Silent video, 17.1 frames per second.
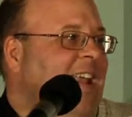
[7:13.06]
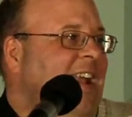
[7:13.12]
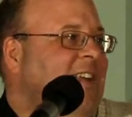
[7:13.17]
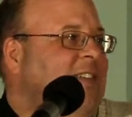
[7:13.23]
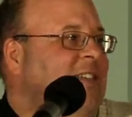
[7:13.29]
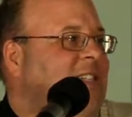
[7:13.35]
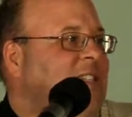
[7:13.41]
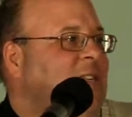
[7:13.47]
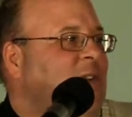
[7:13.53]

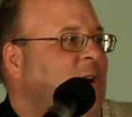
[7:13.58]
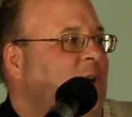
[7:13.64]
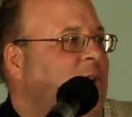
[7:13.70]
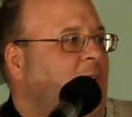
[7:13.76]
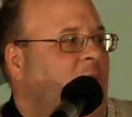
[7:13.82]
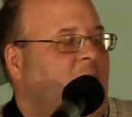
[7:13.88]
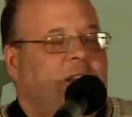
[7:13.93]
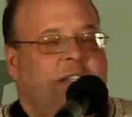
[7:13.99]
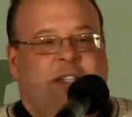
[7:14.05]
and she says, You know,
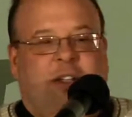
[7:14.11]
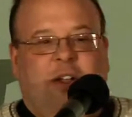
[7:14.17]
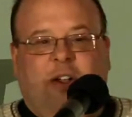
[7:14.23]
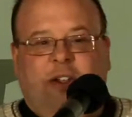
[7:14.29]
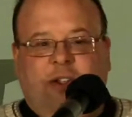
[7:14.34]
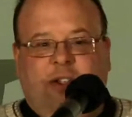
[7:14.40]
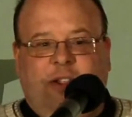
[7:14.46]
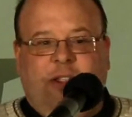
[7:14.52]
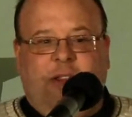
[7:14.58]
God is
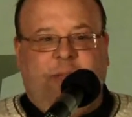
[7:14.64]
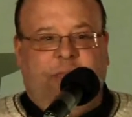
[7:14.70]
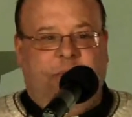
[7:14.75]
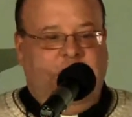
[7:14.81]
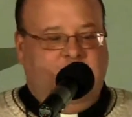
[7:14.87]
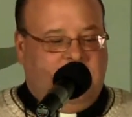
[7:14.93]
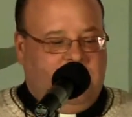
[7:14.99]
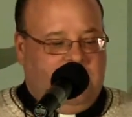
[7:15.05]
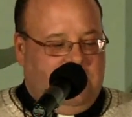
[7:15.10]
calling you to the
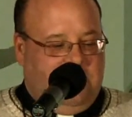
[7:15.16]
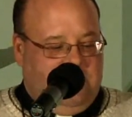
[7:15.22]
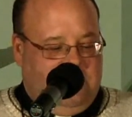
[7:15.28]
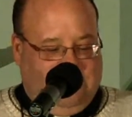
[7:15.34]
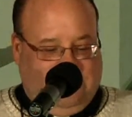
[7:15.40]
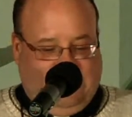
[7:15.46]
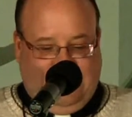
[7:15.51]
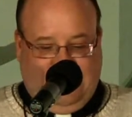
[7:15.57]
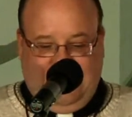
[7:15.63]
priesthood.
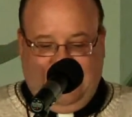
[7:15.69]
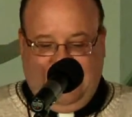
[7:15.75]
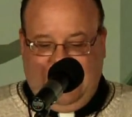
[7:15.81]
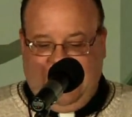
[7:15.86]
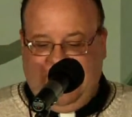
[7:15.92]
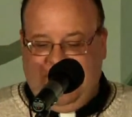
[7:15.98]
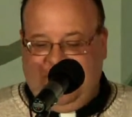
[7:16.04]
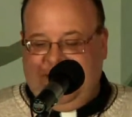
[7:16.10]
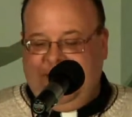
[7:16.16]

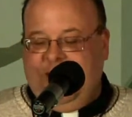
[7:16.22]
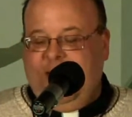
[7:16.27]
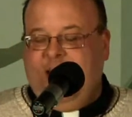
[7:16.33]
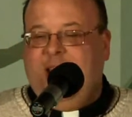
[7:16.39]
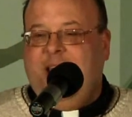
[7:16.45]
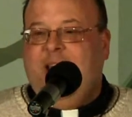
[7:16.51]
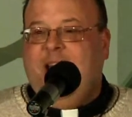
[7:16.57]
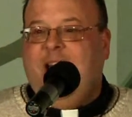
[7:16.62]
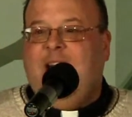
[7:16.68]
And
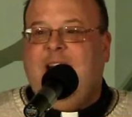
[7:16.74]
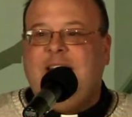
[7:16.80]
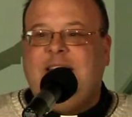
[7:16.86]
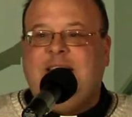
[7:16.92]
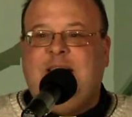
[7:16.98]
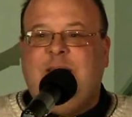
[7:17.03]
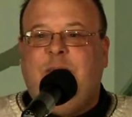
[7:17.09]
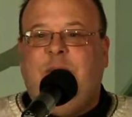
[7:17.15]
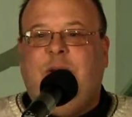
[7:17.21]
I
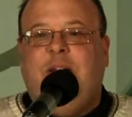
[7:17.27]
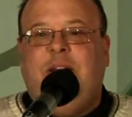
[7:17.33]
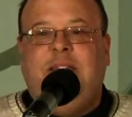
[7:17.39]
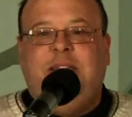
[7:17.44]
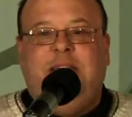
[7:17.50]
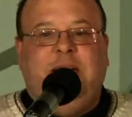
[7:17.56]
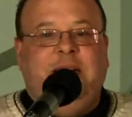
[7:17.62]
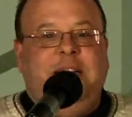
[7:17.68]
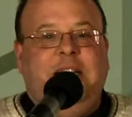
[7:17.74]
said, Well,
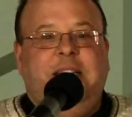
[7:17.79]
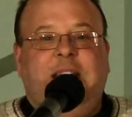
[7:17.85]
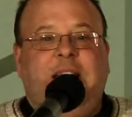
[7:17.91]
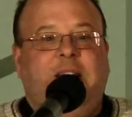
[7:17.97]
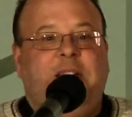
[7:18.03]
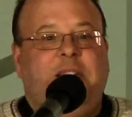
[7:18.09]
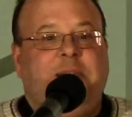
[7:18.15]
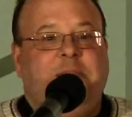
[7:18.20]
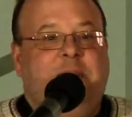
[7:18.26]
until he
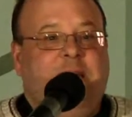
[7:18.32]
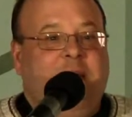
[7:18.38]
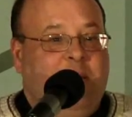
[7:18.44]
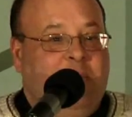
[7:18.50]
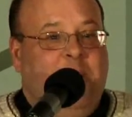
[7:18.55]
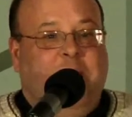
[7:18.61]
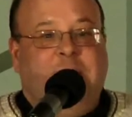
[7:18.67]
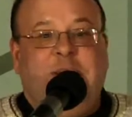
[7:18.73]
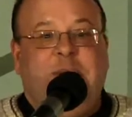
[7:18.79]
tells me, I'm
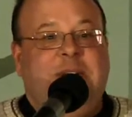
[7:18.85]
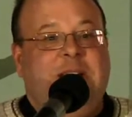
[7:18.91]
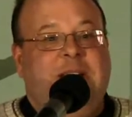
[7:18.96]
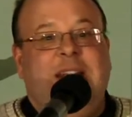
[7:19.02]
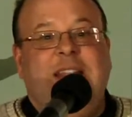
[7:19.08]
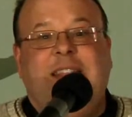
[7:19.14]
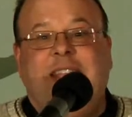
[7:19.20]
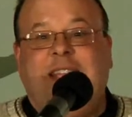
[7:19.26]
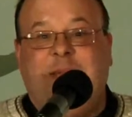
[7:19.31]
not doing
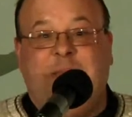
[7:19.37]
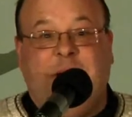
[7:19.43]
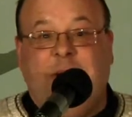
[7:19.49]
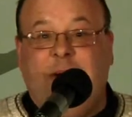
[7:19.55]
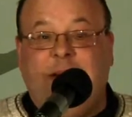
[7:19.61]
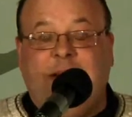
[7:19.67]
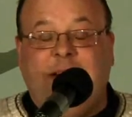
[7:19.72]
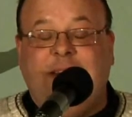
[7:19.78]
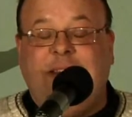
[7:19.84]
anything
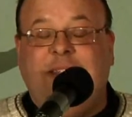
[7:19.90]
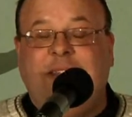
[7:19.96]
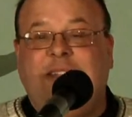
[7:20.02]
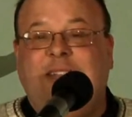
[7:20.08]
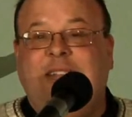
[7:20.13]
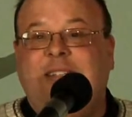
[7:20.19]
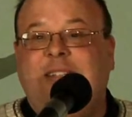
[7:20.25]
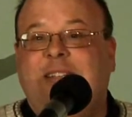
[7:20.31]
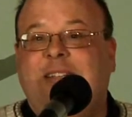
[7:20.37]
about it.
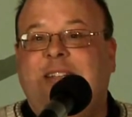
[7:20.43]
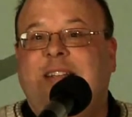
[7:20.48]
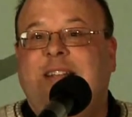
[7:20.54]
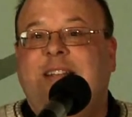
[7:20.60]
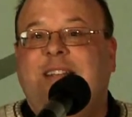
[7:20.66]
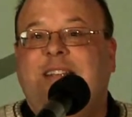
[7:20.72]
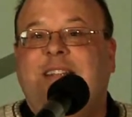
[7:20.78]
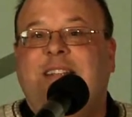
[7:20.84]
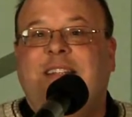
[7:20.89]

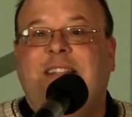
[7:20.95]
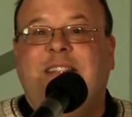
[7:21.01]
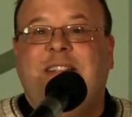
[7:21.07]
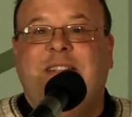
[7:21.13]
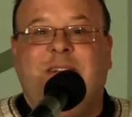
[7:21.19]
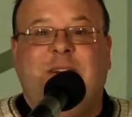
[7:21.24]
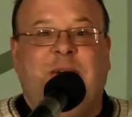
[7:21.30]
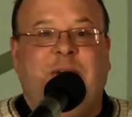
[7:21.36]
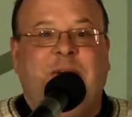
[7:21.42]

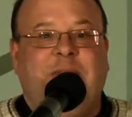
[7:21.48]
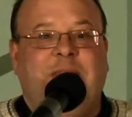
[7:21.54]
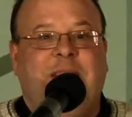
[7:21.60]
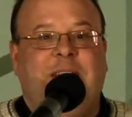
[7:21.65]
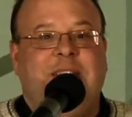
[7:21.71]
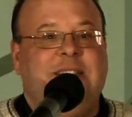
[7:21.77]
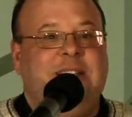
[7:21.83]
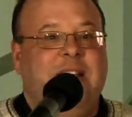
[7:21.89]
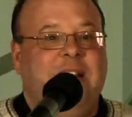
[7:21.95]
you know,
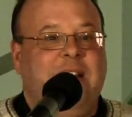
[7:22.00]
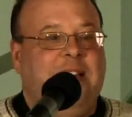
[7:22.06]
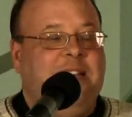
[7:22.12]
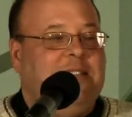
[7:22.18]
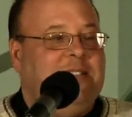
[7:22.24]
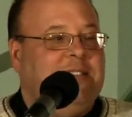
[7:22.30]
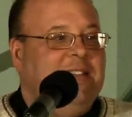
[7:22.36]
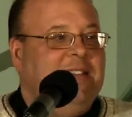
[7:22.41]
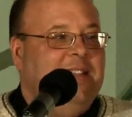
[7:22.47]
that's
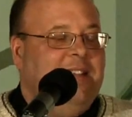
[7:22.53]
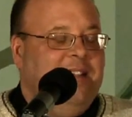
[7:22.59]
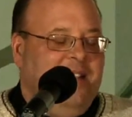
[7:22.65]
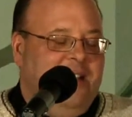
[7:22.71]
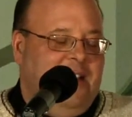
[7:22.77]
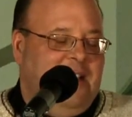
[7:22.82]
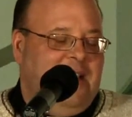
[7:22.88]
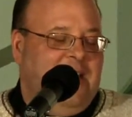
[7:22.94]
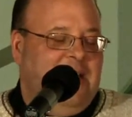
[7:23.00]
nice.
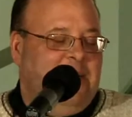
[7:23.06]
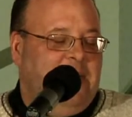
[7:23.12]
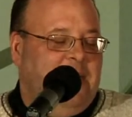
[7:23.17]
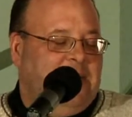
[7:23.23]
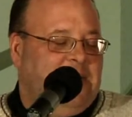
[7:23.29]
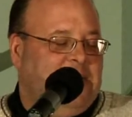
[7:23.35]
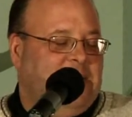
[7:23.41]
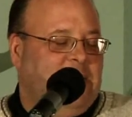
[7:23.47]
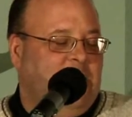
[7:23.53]

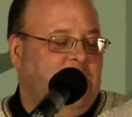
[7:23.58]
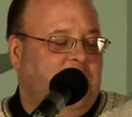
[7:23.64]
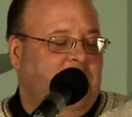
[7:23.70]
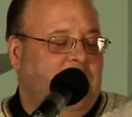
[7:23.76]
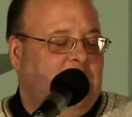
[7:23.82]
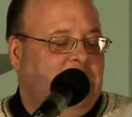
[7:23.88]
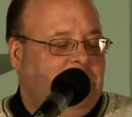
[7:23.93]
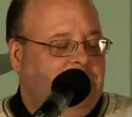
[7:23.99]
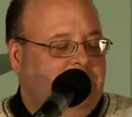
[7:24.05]
Anyways, so,
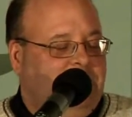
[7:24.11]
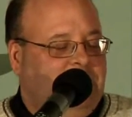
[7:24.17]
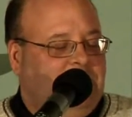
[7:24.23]
um,